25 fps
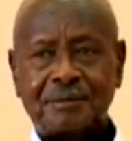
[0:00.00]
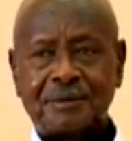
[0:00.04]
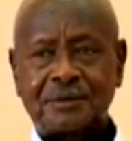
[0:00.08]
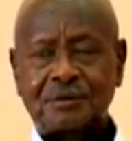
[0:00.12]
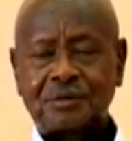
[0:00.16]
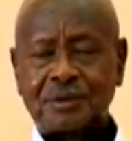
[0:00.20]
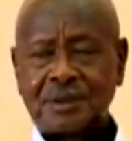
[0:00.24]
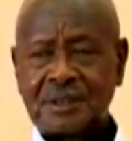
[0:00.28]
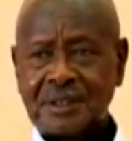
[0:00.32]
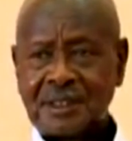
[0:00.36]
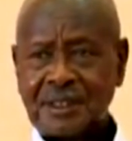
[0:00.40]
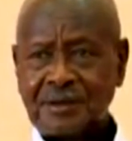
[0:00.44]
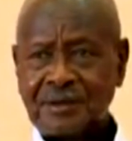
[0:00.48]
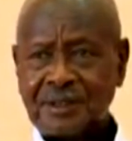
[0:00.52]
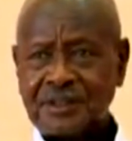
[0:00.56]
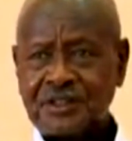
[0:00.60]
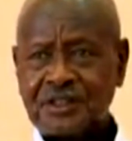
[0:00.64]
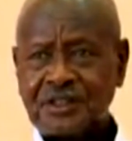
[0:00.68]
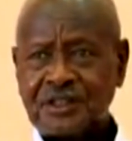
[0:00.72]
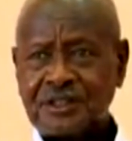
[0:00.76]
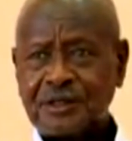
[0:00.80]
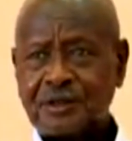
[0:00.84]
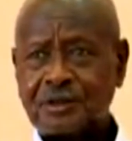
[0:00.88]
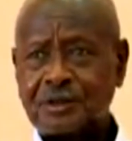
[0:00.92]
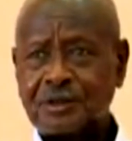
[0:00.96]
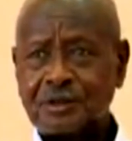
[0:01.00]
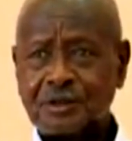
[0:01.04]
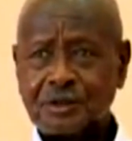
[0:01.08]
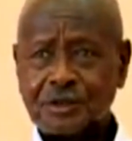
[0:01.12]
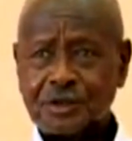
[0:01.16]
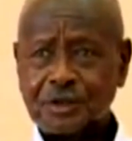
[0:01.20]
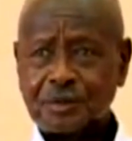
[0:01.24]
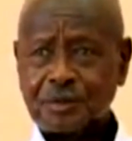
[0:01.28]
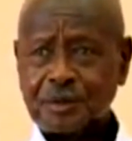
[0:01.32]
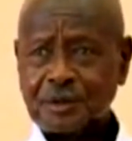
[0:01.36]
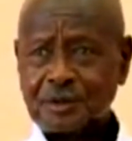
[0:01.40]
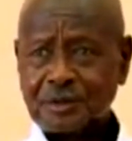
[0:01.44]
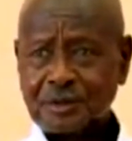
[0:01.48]
But when now I see the whole
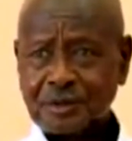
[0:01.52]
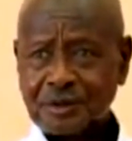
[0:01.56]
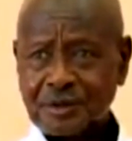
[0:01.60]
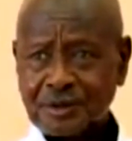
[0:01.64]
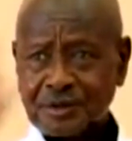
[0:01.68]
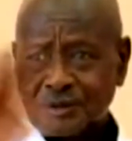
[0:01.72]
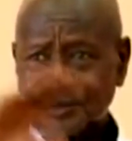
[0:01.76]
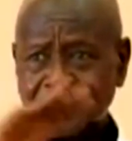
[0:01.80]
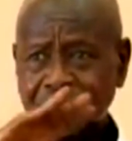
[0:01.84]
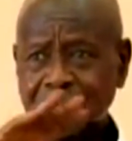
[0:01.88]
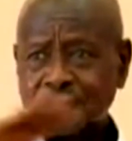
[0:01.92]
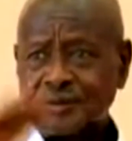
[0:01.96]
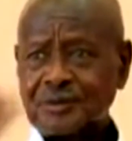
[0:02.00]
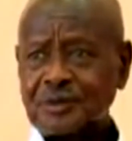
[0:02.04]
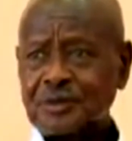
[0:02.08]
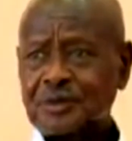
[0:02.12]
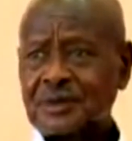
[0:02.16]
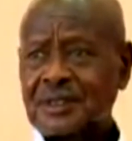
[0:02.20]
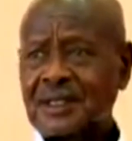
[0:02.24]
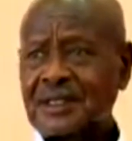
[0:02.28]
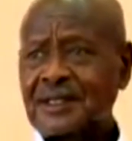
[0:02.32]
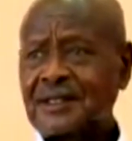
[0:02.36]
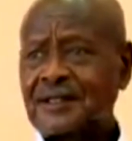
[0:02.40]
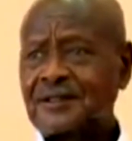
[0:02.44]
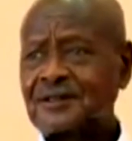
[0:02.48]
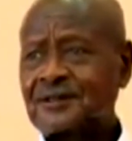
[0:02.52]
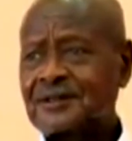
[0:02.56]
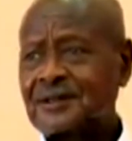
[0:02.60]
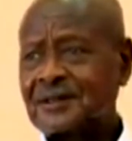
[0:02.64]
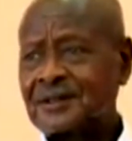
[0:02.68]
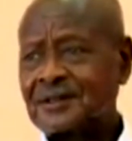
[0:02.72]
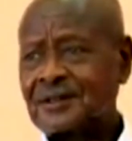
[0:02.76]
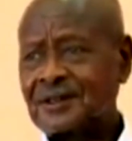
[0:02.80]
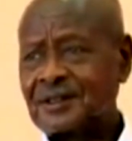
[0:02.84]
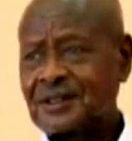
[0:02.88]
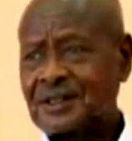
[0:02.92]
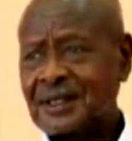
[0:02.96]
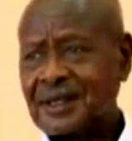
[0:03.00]
hospital is full of Ugandans,
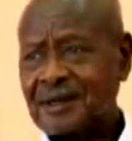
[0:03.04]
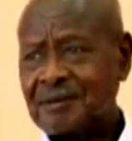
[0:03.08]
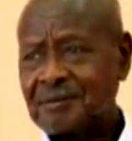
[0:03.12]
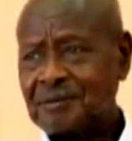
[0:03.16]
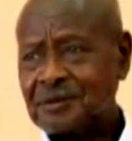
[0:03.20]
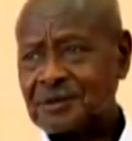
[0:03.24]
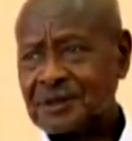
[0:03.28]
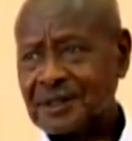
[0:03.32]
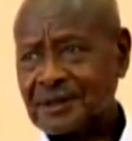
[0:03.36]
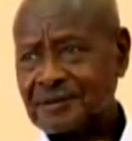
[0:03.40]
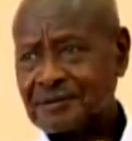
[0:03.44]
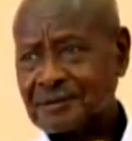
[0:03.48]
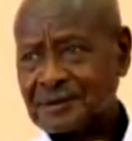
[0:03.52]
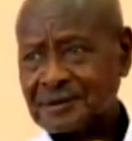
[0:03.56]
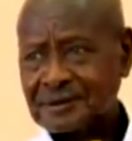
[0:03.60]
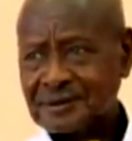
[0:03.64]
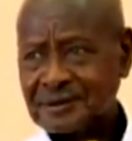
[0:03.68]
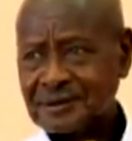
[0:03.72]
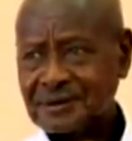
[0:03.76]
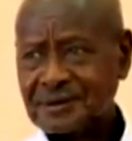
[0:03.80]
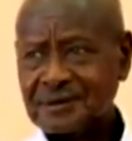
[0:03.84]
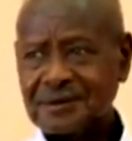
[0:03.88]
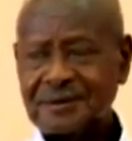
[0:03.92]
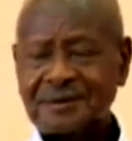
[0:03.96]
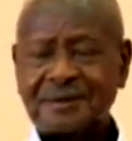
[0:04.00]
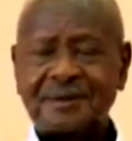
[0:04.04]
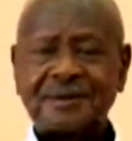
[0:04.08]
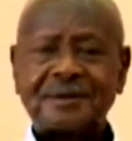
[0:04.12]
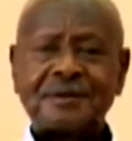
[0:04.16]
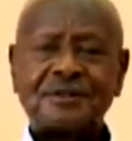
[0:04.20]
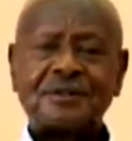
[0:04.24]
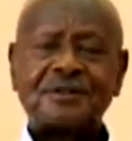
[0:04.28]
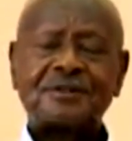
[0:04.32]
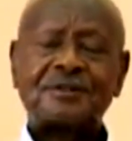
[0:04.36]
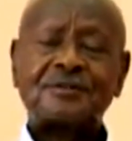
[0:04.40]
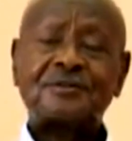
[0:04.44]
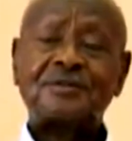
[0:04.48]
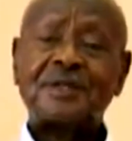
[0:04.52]
the, the dams are.
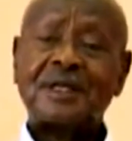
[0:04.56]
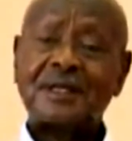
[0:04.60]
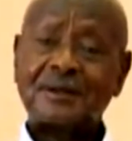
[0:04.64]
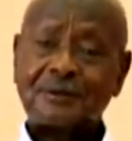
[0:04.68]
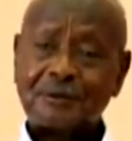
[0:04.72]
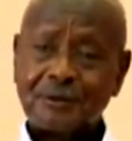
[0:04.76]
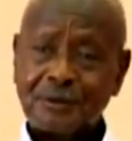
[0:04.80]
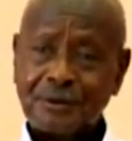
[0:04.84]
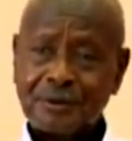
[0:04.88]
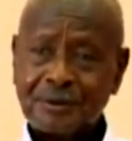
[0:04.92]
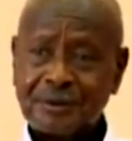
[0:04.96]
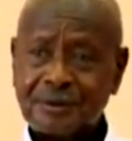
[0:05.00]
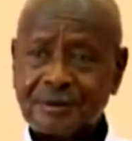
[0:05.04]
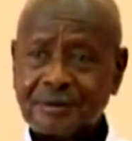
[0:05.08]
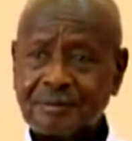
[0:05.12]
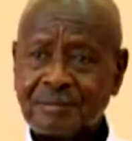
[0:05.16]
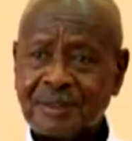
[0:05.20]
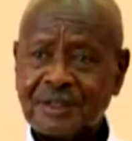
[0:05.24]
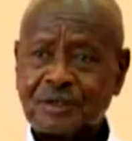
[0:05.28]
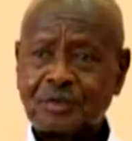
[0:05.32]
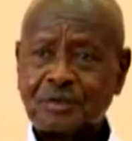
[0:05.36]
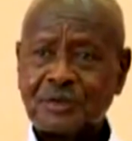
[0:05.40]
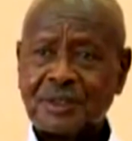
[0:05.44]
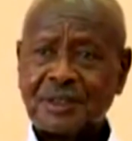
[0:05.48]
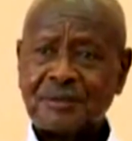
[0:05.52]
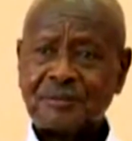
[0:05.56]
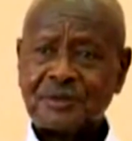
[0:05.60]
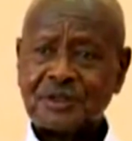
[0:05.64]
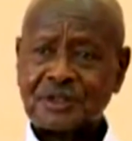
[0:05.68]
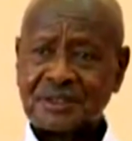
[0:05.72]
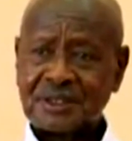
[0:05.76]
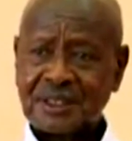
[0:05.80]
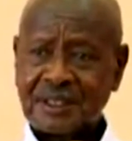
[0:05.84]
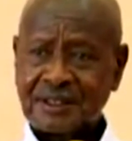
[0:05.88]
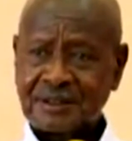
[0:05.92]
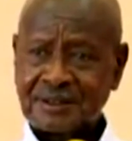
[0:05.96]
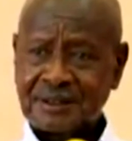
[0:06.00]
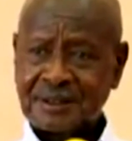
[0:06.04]
It's very good, but we are
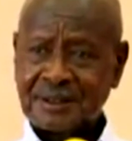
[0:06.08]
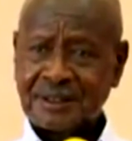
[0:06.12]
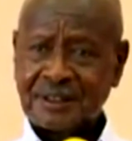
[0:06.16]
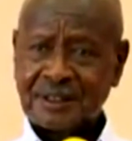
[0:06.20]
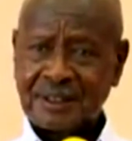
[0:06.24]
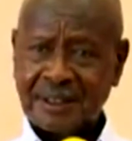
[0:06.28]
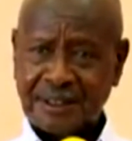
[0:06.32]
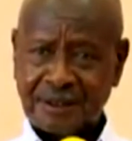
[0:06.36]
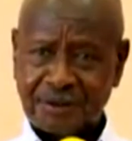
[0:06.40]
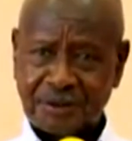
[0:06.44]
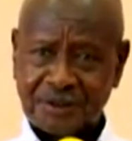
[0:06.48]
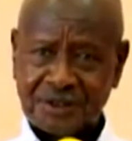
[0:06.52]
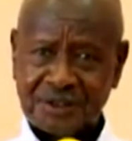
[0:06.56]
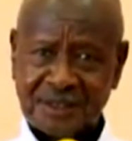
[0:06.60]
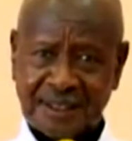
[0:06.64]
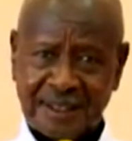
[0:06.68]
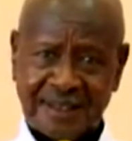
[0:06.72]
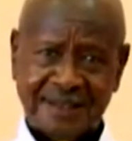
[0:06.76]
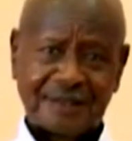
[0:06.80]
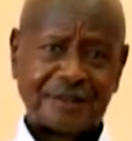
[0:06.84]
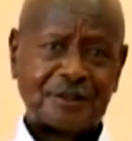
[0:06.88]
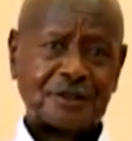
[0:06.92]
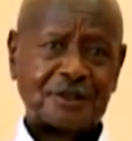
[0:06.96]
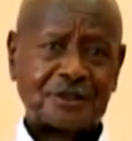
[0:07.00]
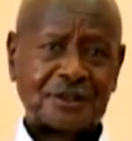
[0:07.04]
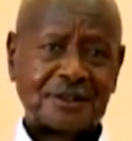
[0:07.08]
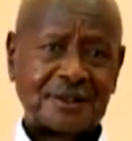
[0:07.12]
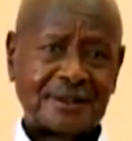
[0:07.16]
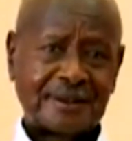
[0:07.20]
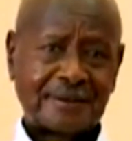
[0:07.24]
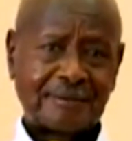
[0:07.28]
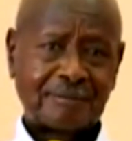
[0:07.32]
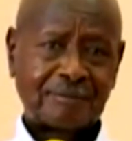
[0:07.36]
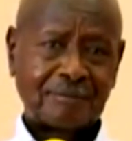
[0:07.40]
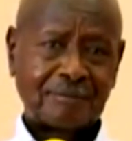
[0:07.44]
mishandling our scientists.